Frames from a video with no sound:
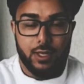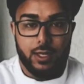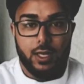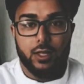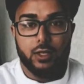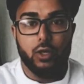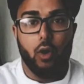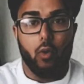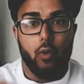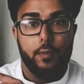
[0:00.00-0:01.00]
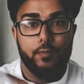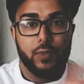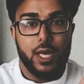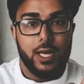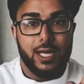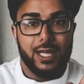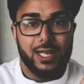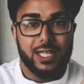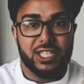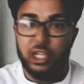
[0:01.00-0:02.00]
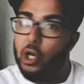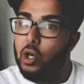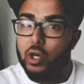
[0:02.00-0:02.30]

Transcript: So, let's go.